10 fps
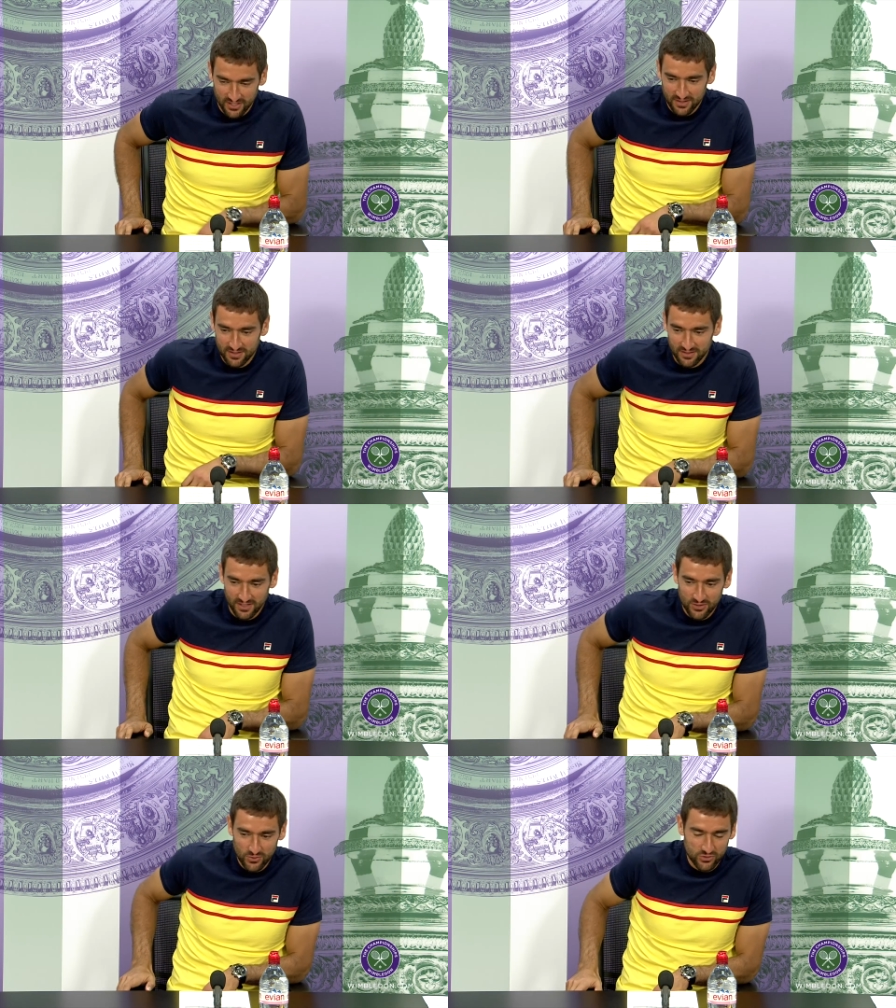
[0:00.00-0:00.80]
And
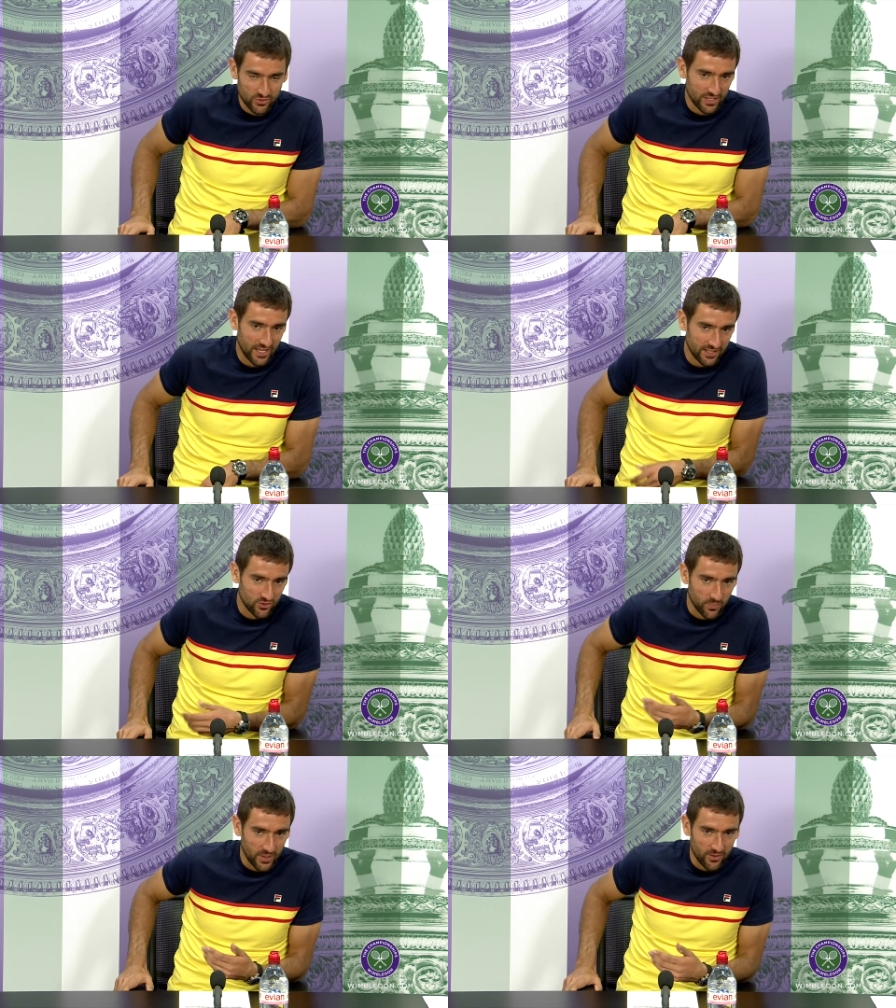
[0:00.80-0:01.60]
I usually like
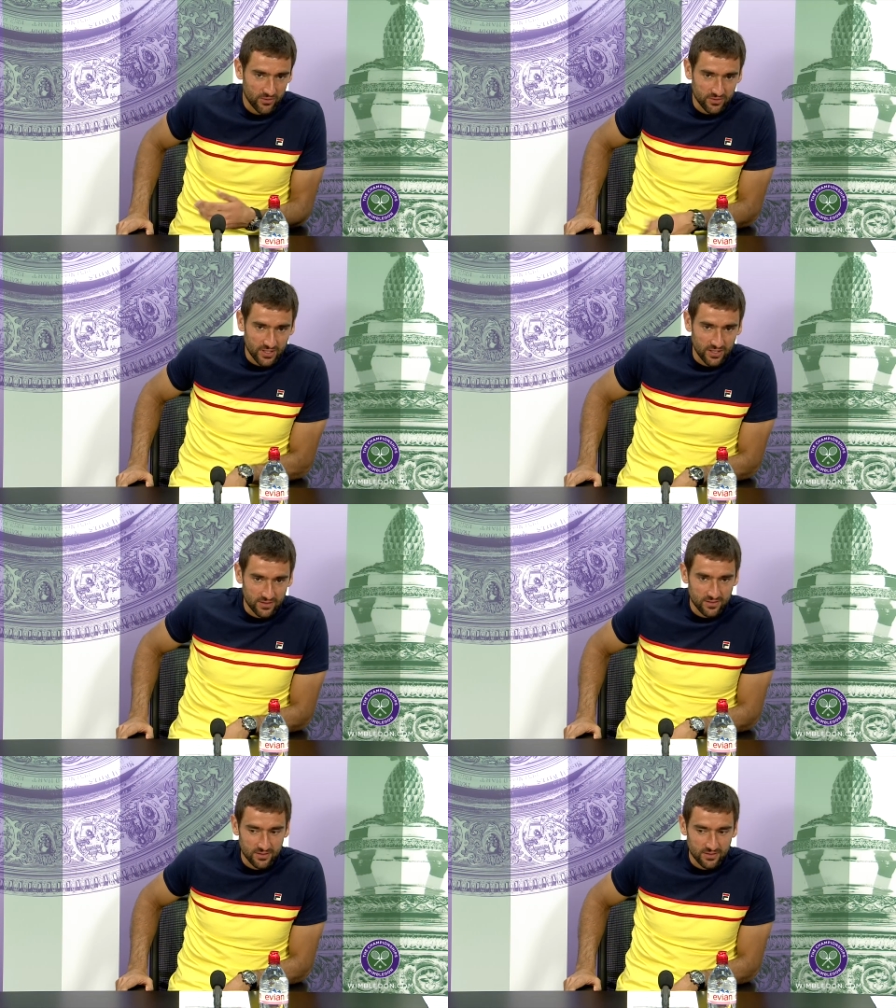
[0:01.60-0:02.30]
to play on heat,